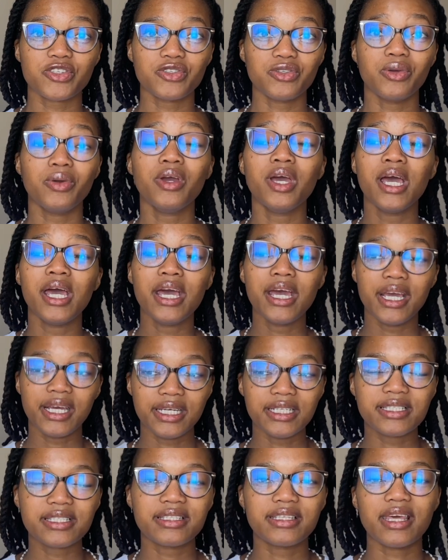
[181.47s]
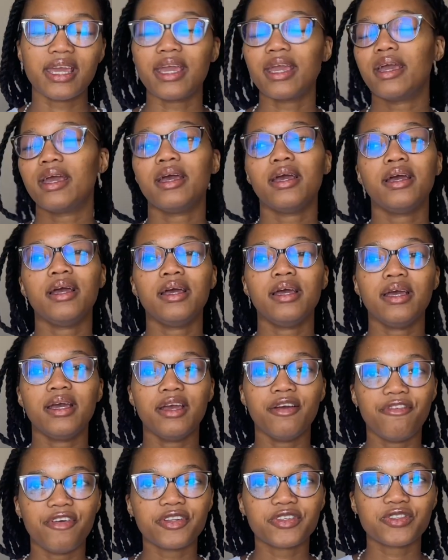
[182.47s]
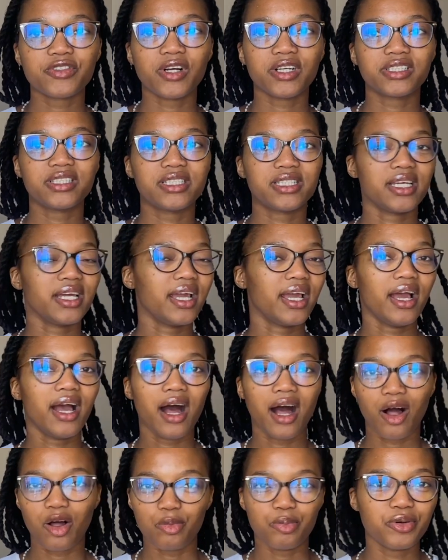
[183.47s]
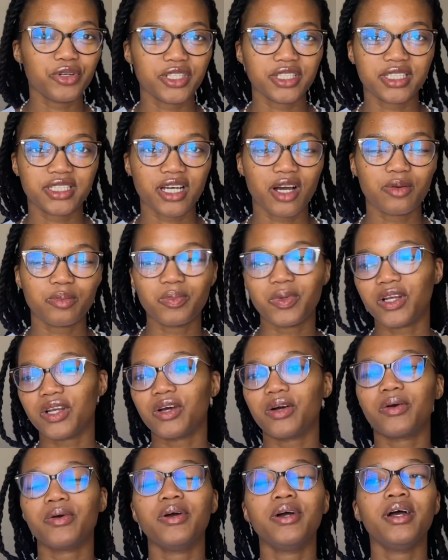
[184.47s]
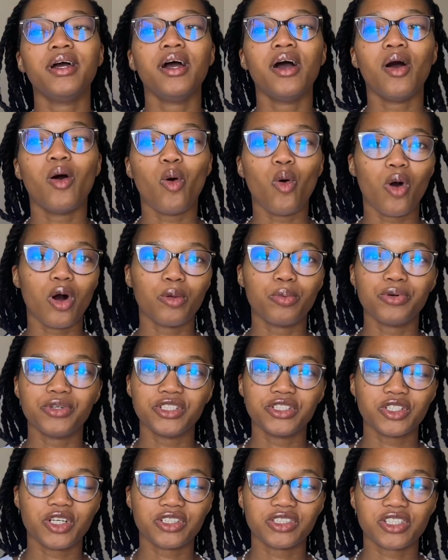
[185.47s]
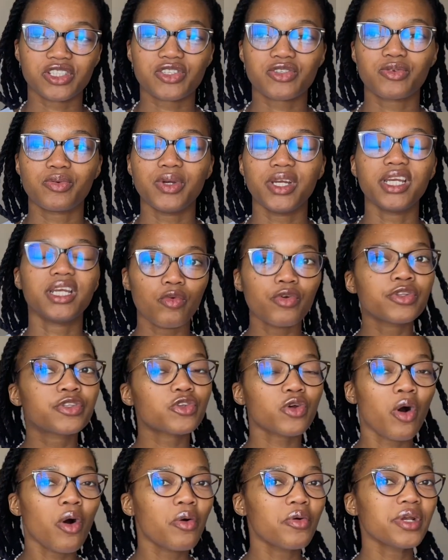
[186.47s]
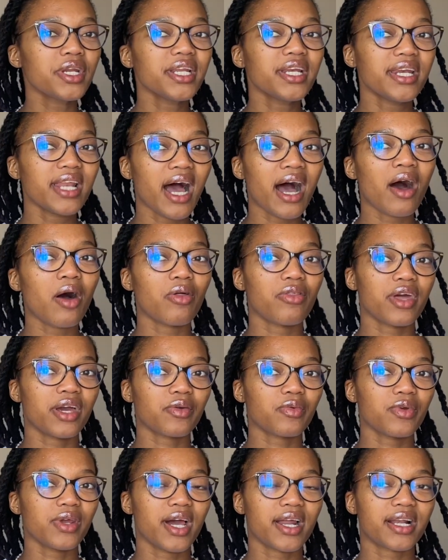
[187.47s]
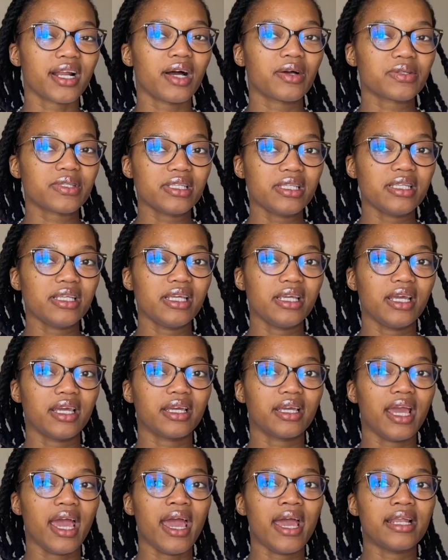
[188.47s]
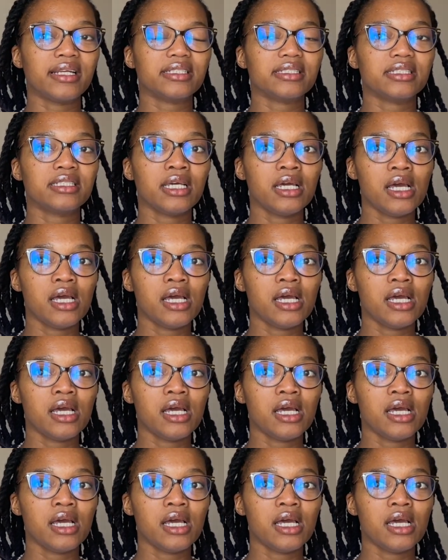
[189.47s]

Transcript: you, it's there. If it's not there, I'll put it down below, or I'll put it on the screen. It's only now that we are now seeing, and